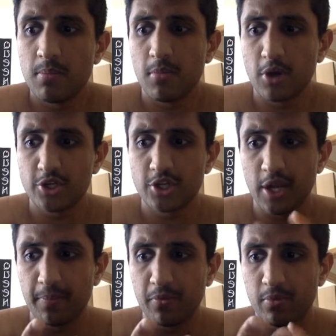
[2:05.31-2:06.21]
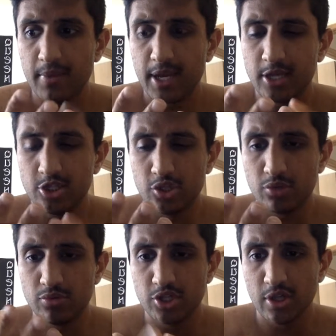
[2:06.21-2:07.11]
March, April, May,
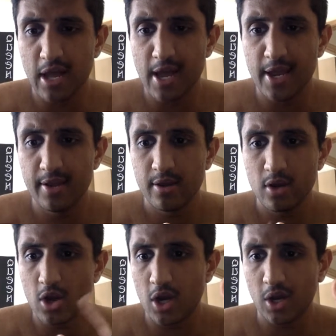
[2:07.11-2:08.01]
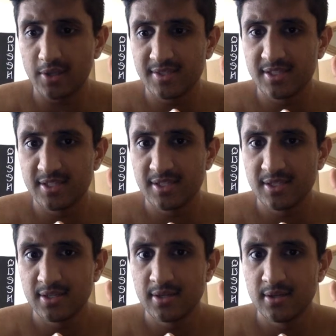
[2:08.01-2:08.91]
June, July, August.
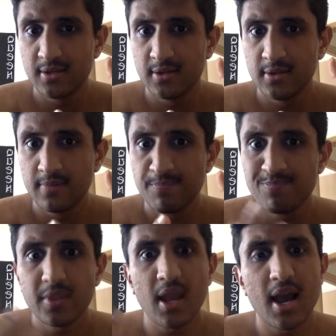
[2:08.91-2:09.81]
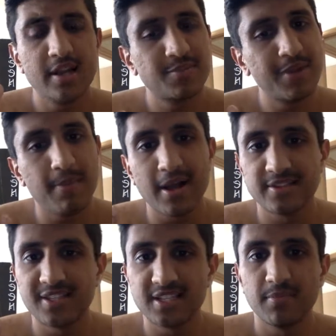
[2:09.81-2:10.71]
It's been about
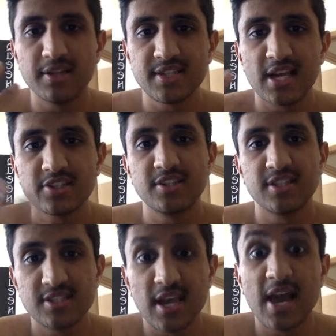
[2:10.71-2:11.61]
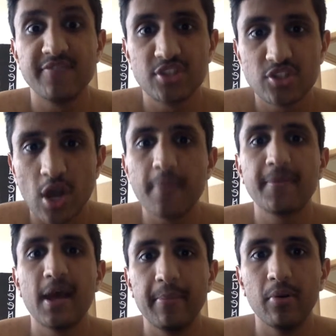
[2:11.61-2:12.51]
6 months actually since I've stopped
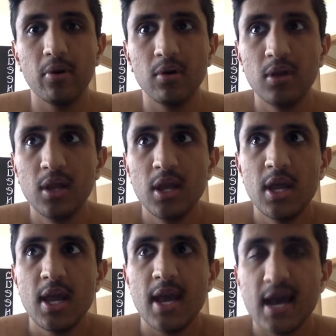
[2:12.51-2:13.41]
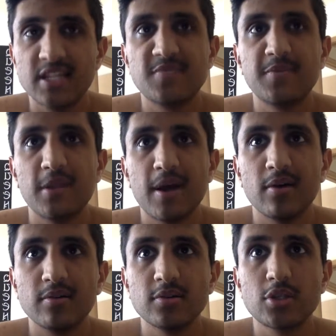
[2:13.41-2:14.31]
Emerald, and it's been
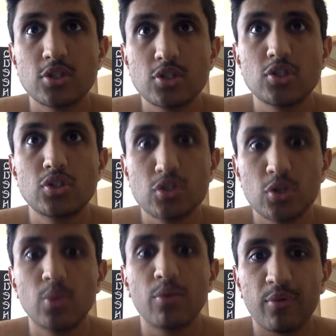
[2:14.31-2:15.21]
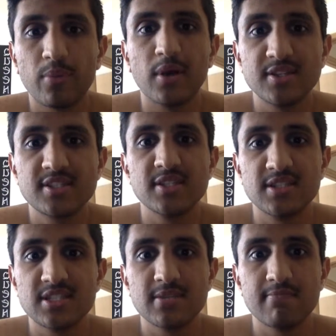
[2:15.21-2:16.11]
about 2 or 3 months
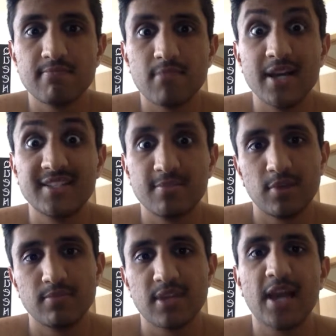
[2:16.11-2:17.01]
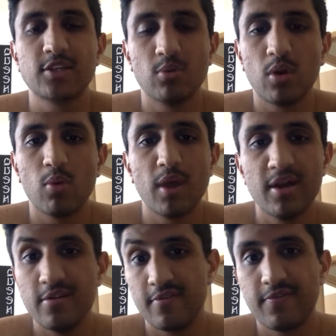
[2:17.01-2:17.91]
since my symptoms actually went away
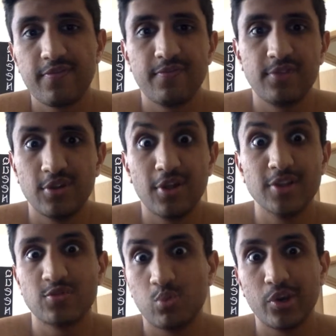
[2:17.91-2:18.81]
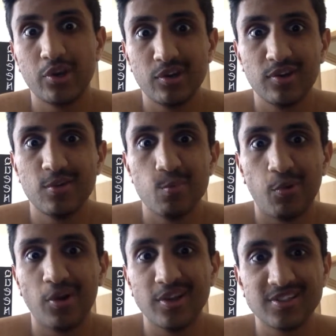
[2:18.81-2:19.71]
of those weird
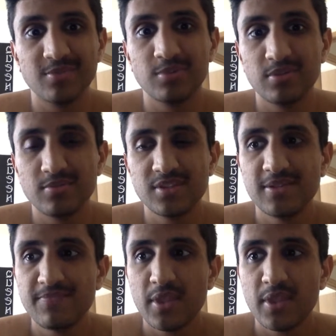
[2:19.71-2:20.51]
burning symptoms.